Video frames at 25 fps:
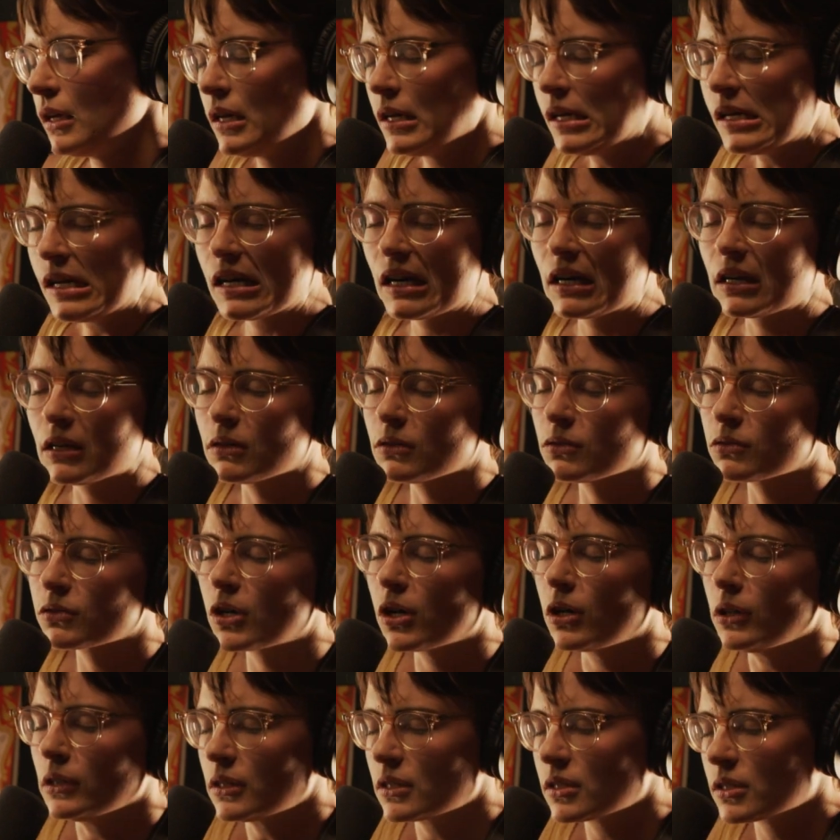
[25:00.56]
I've
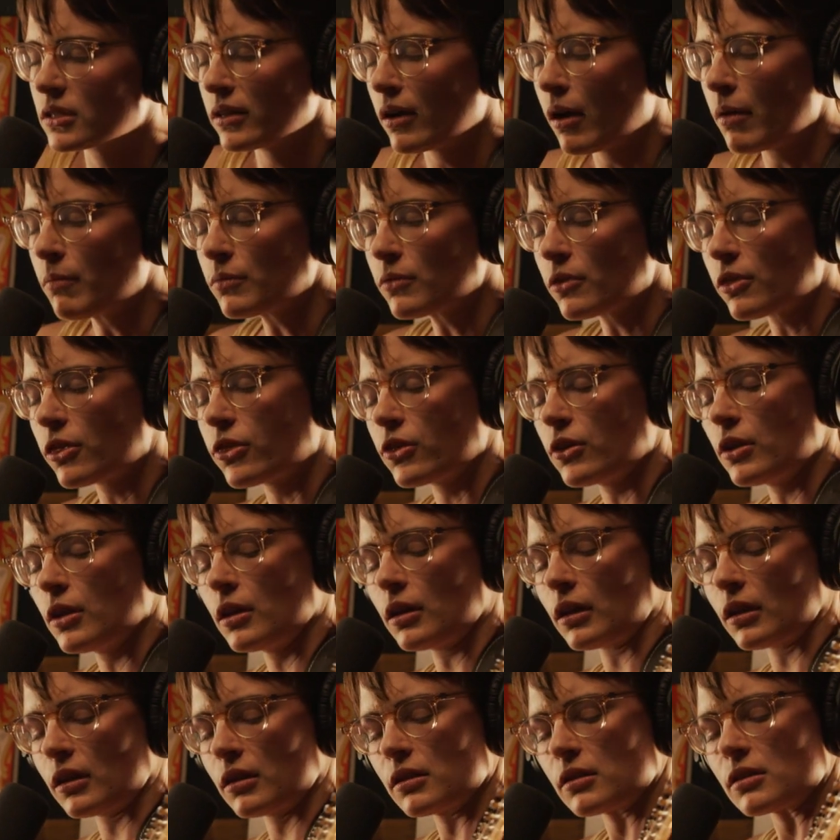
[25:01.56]
got some
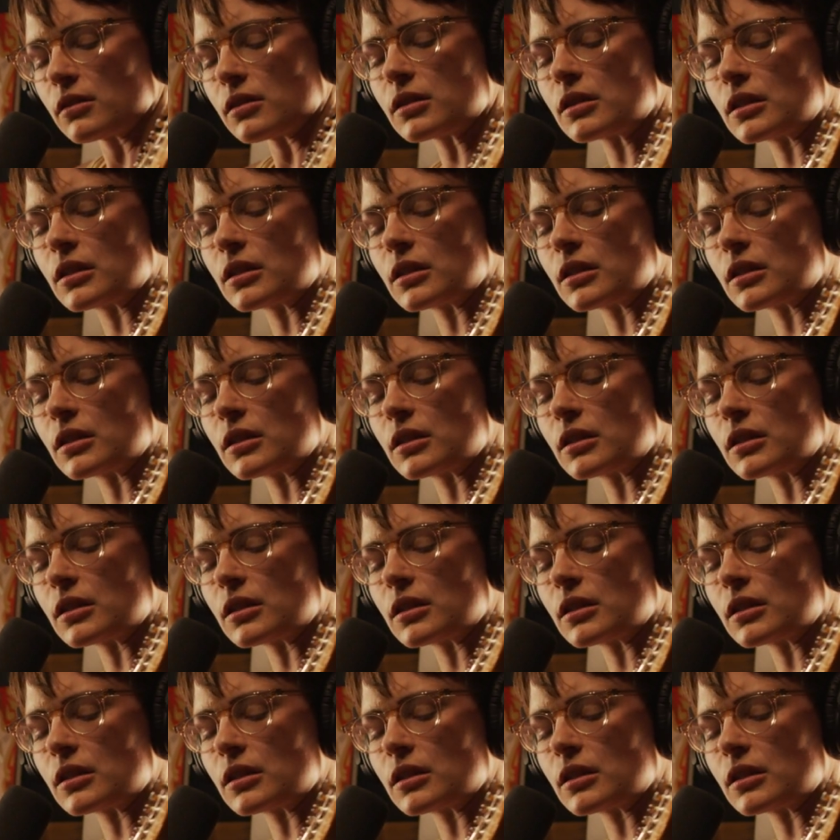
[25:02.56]
things